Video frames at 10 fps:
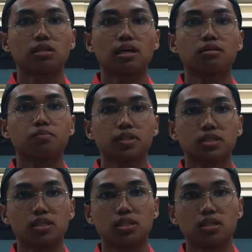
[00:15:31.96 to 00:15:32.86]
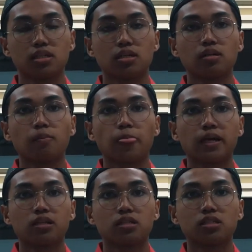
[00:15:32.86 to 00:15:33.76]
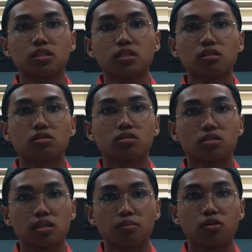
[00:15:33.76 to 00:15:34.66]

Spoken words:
RPC. The general concept